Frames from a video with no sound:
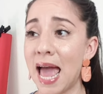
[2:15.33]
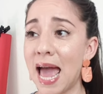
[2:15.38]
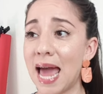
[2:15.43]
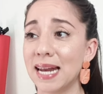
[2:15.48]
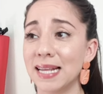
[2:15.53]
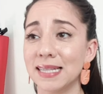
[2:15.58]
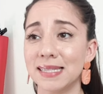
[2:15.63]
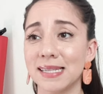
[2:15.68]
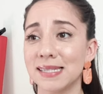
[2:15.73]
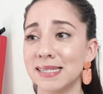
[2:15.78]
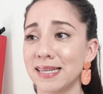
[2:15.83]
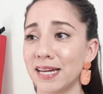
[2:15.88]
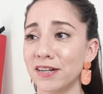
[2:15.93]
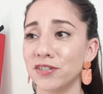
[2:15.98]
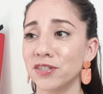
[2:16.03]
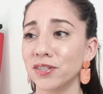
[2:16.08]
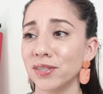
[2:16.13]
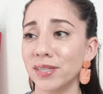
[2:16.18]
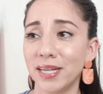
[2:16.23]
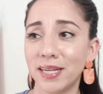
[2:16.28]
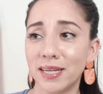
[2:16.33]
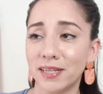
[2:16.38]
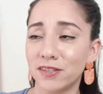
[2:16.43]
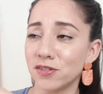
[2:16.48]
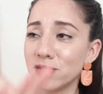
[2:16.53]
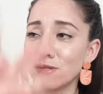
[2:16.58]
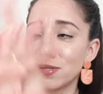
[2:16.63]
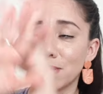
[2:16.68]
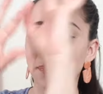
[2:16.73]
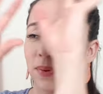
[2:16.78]
And it's essentially
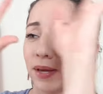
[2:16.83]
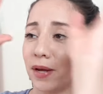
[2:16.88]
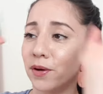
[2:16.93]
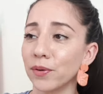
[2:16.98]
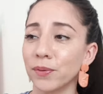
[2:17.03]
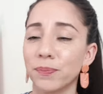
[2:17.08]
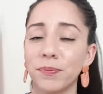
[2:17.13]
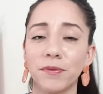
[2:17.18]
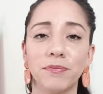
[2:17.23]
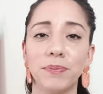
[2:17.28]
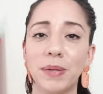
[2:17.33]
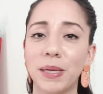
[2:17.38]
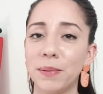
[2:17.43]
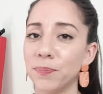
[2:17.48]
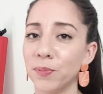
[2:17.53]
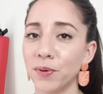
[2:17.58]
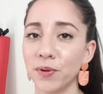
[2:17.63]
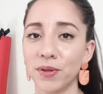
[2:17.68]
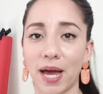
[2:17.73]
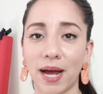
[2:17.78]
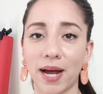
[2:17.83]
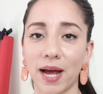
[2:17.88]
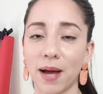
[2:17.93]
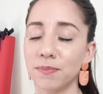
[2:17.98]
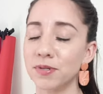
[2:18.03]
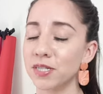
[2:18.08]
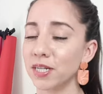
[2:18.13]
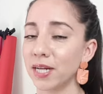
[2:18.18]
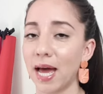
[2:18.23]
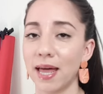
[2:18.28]
just a big group of people that
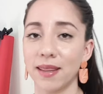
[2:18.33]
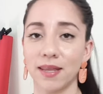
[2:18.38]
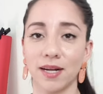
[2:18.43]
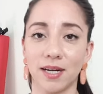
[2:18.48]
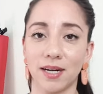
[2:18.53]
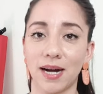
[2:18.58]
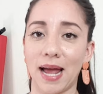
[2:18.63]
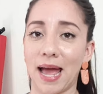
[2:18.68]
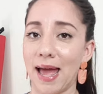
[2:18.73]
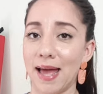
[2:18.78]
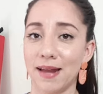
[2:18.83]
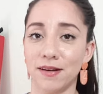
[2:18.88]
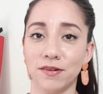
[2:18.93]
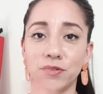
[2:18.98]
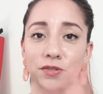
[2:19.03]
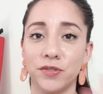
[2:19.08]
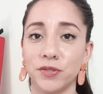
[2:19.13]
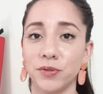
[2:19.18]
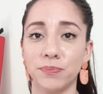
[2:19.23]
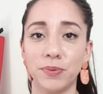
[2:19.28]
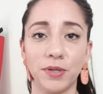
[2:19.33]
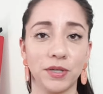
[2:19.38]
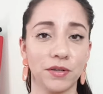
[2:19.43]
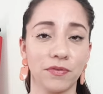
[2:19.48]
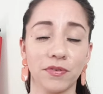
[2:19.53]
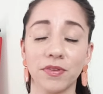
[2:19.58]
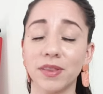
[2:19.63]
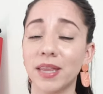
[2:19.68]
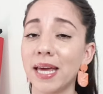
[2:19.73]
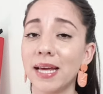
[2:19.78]
come together and do
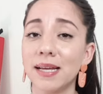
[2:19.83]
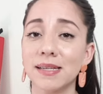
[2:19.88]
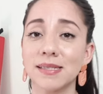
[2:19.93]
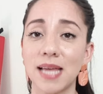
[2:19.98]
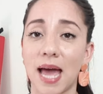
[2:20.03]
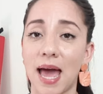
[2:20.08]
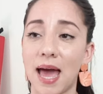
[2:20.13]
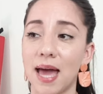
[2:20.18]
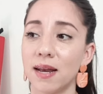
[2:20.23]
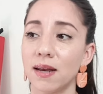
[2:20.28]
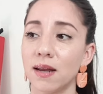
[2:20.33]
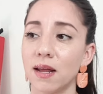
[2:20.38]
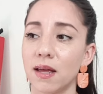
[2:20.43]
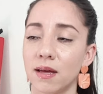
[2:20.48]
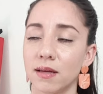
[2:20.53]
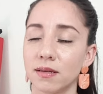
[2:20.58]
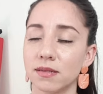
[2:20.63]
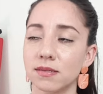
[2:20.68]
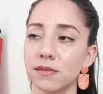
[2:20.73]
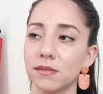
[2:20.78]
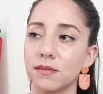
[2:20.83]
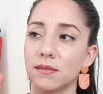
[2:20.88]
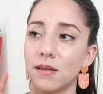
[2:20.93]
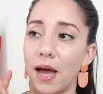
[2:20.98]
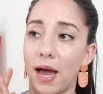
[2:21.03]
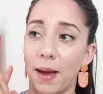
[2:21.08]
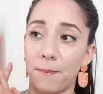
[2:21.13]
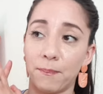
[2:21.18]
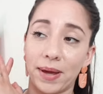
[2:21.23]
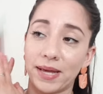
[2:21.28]
beautiful things and
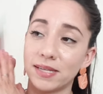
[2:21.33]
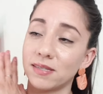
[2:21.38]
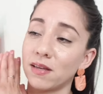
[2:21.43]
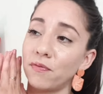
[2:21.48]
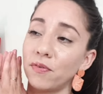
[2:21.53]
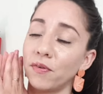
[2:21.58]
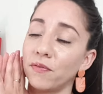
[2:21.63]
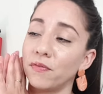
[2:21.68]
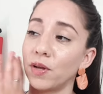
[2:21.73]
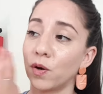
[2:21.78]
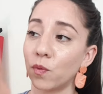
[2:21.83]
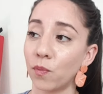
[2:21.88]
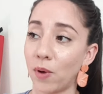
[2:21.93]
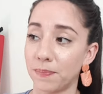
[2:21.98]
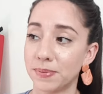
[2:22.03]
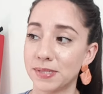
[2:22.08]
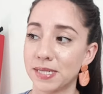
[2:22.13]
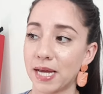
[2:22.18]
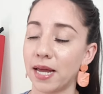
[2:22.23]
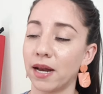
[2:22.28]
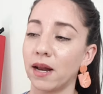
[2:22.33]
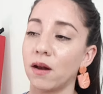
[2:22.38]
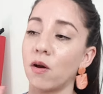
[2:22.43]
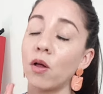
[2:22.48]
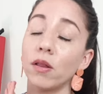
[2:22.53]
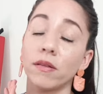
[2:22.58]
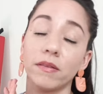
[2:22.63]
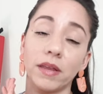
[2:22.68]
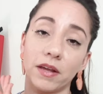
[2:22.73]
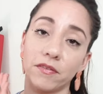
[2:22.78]
uh, based off of their website and
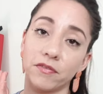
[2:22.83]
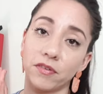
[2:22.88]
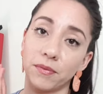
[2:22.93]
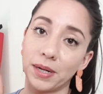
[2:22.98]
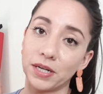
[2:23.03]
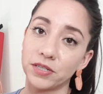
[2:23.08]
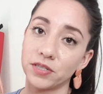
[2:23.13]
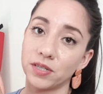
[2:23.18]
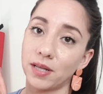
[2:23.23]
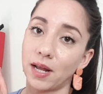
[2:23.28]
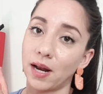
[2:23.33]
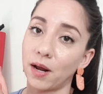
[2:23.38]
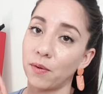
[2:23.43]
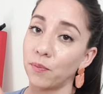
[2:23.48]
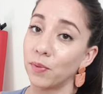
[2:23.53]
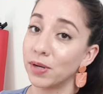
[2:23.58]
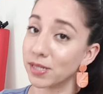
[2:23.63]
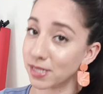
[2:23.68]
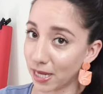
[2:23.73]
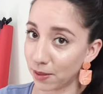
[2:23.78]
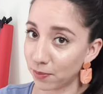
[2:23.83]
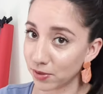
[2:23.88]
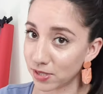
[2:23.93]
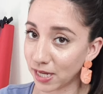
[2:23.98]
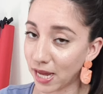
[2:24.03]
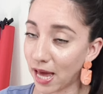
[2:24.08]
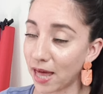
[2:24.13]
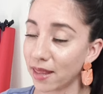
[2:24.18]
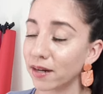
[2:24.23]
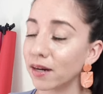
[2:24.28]
all of the information that I was able
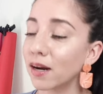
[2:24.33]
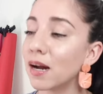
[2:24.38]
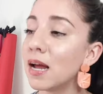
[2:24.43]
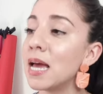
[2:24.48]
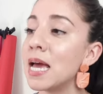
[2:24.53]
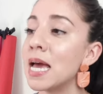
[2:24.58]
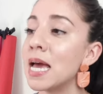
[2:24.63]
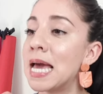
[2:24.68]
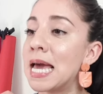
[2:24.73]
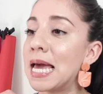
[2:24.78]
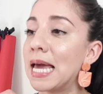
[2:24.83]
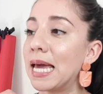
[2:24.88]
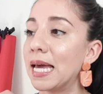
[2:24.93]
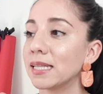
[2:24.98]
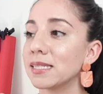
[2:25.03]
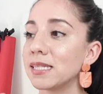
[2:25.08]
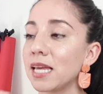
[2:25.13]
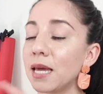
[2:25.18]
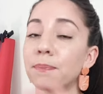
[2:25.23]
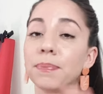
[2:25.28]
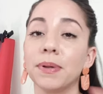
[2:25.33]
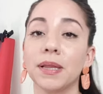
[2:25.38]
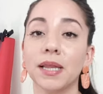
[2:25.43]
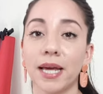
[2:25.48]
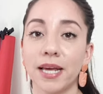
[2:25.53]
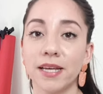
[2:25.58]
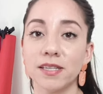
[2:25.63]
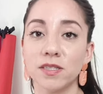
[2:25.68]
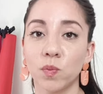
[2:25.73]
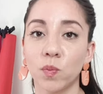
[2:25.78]
to gather, it's a
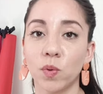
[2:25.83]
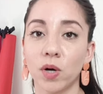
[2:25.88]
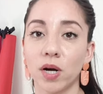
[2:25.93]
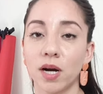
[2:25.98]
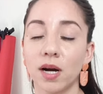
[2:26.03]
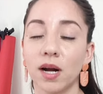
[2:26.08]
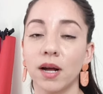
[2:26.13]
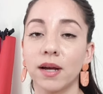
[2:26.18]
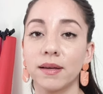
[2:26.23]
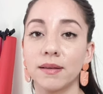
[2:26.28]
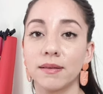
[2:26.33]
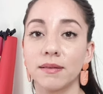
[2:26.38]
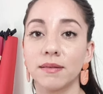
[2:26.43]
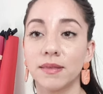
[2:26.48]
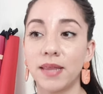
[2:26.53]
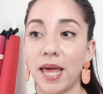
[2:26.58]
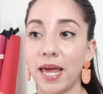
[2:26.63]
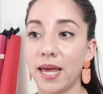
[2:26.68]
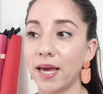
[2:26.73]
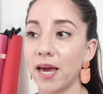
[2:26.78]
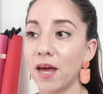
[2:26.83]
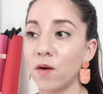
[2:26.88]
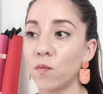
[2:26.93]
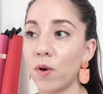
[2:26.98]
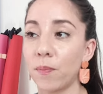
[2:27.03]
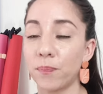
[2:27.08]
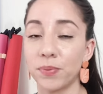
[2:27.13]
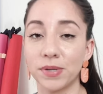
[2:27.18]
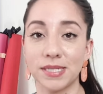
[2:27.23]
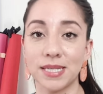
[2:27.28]
place where they can
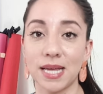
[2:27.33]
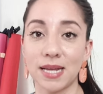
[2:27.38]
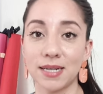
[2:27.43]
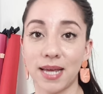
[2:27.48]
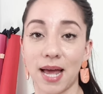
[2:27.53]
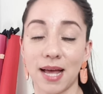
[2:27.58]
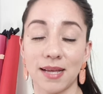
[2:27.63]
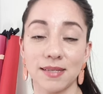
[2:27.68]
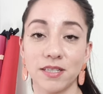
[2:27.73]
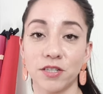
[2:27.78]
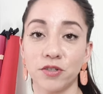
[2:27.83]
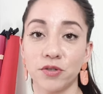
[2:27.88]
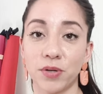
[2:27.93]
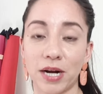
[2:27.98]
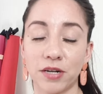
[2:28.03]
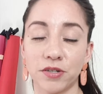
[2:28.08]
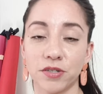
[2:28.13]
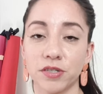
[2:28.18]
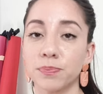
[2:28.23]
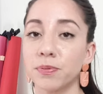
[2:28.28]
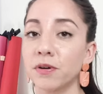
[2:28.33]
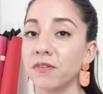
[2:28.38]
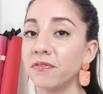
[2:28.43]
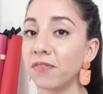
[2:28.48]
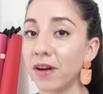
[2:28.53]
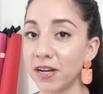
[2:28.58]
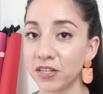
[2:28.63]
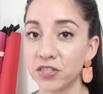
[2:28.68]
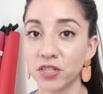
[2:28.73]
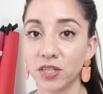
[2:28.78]
represent casting directors
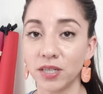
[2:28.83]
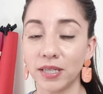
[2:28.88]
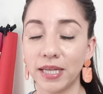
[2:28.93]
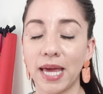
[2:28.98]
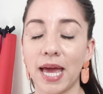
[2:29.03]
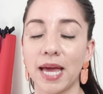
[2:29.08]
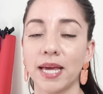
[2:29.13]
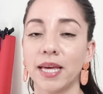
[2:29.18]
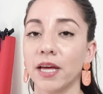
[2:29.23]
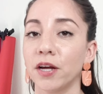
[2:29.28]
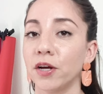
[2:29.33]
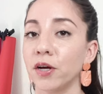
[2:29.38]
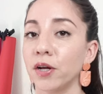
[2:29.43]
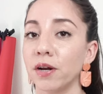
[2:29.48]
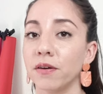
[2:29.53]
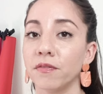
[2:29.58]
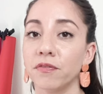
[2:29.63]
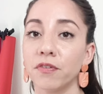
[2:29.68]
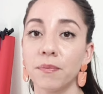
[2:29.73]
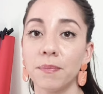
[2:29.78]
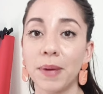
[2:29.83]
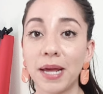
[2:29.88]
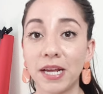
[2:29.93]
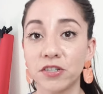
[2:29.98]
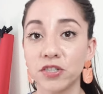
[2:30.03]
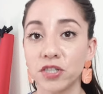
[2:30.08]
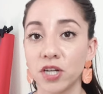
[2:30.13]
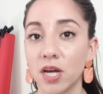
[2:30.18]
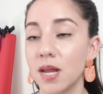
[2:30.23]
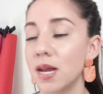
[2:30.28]
professionally and get good
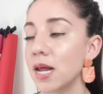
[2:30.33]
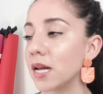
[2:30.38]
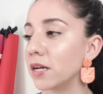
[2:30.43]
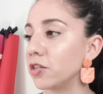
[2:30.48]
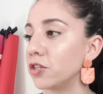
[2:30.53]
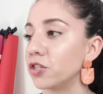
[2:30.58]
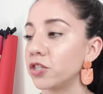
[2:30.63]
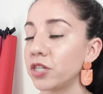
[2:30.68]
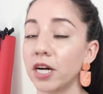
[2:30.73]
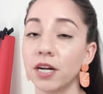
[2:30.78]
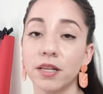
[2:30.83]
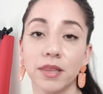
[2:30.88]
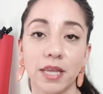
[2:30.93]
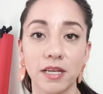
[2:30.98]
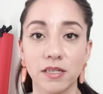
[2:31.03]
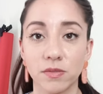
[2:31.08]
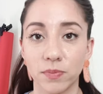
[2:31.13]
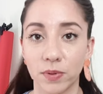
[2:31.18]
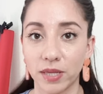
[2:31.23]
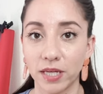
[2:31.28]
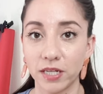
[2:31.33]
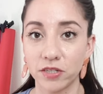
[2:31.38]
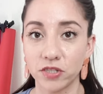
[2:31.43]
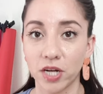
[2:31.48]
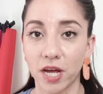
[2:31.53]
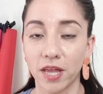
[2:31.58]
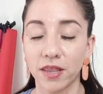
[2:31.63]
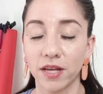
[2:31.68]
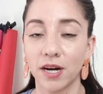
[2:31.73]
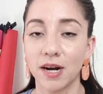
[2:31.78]
information and share things with each
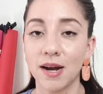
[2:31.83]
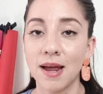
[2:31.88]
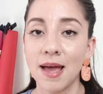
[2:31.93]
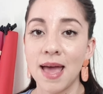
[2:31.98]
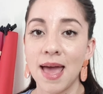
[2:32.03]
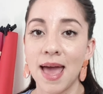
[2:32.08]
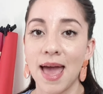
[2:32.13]
other.